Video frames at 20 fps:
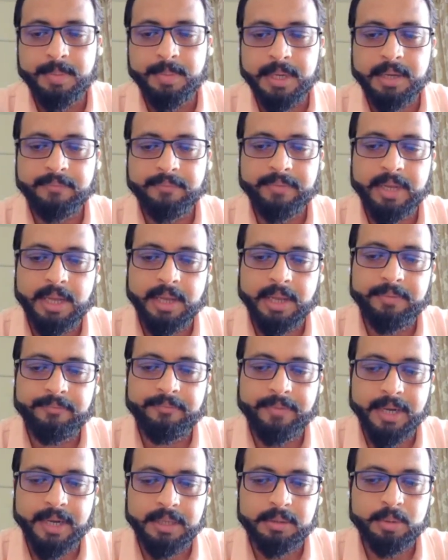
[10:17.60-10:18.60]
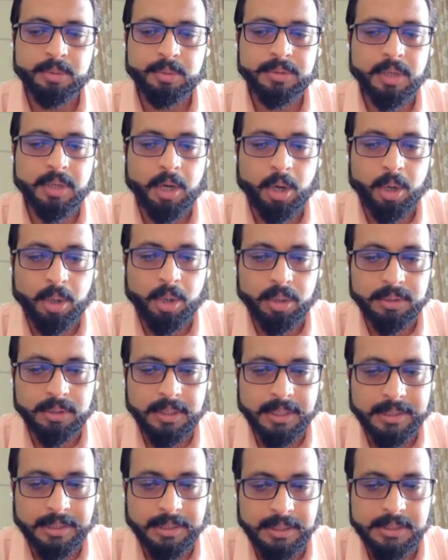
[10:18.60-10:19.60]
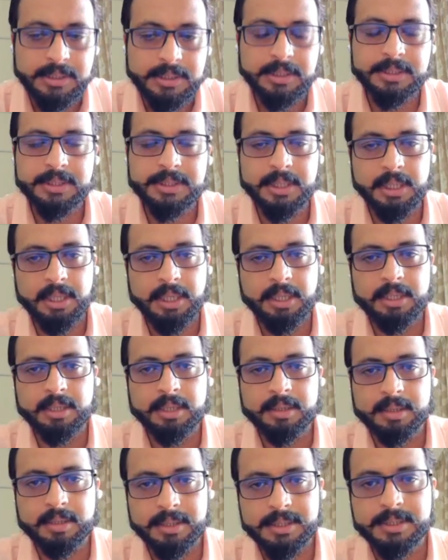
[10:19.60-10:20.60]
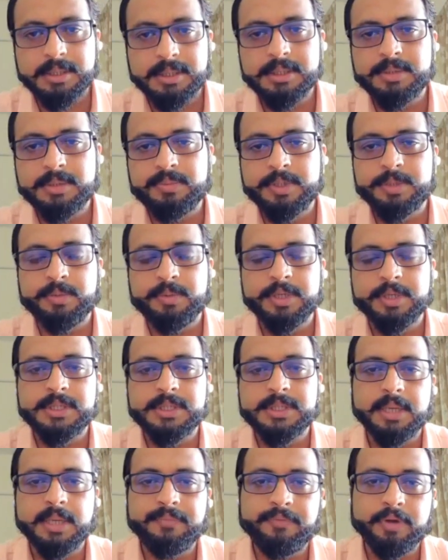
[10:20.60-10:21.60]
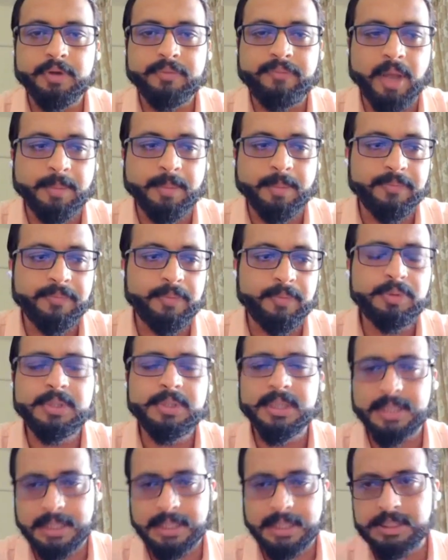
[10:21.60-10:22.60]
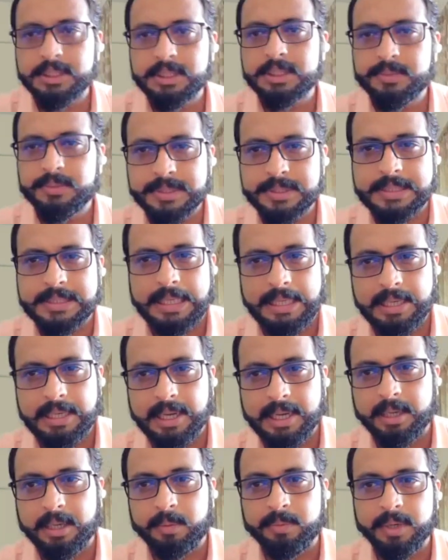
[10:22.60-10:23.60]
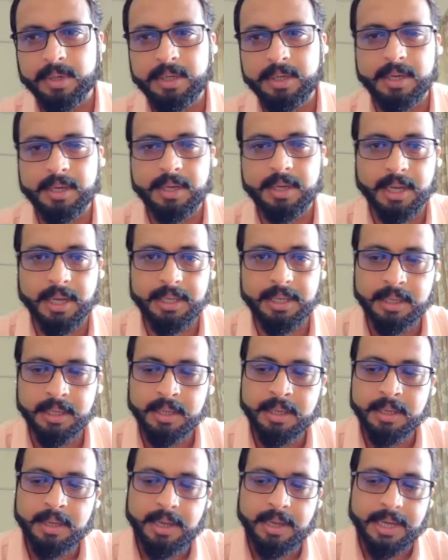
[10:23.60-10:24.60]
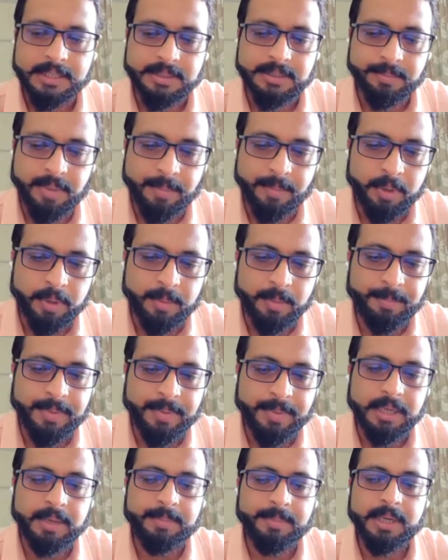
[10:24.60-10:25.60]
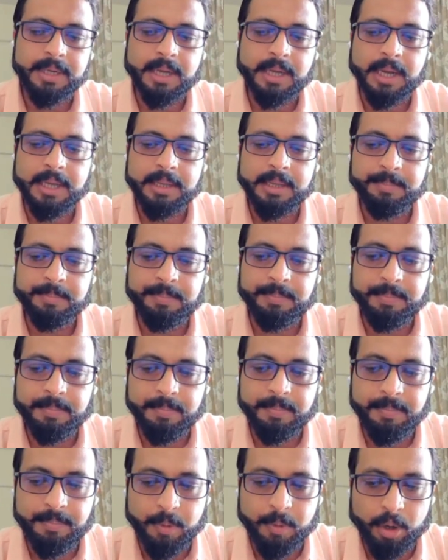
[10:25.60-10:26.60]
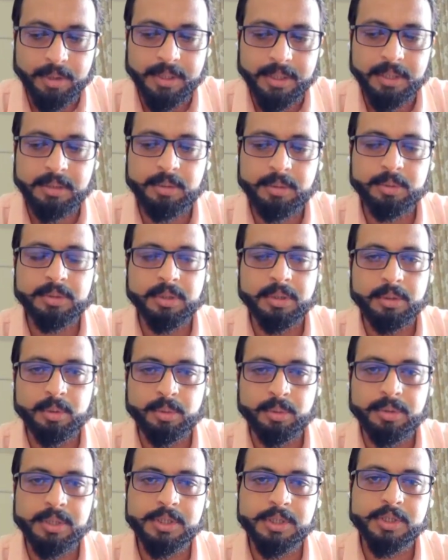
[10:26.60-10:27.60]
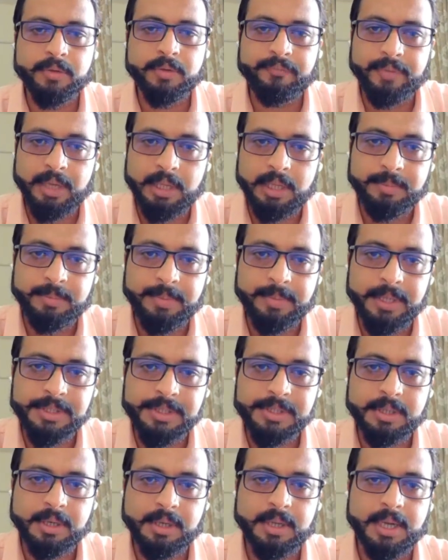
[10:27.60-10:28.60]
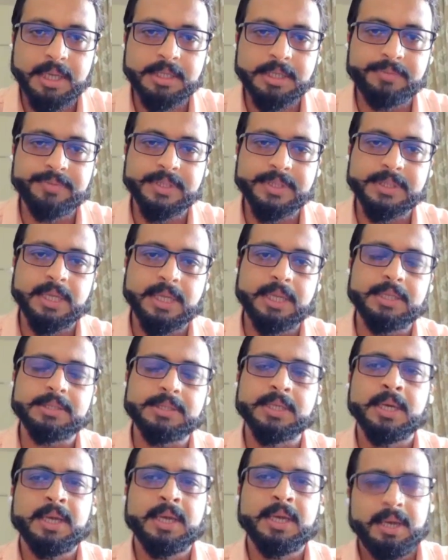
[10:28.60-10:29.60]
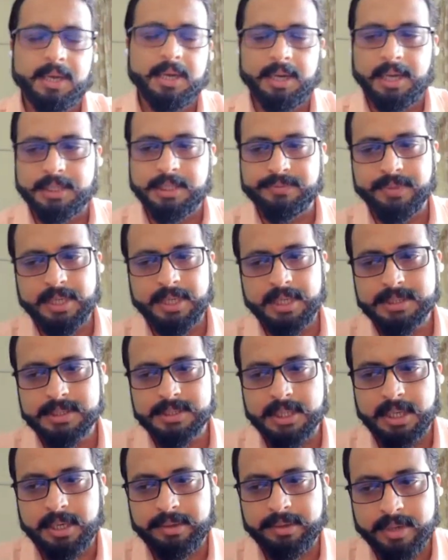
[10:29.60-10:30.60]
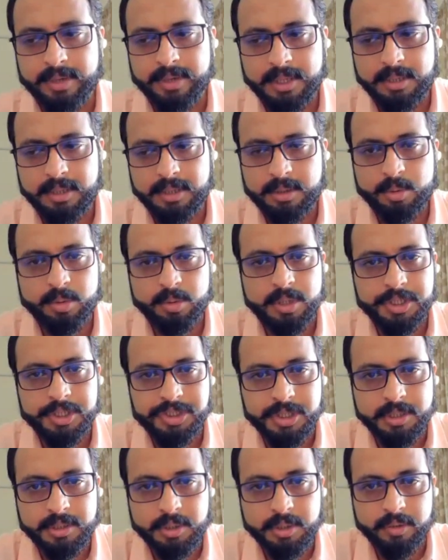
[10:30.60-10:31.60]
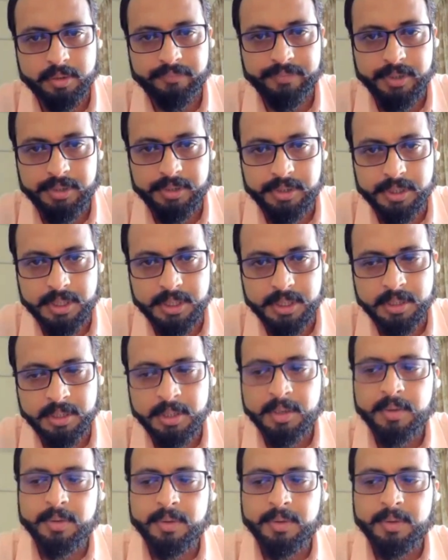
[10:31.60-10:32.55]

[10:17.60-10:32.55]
But when I went through all the research, clinical research, which was done for Fabiflu, the research was inadequate. And I, as a member of parliament, I brought it to the notice of Health Ministry as well as Drug Controller General of India.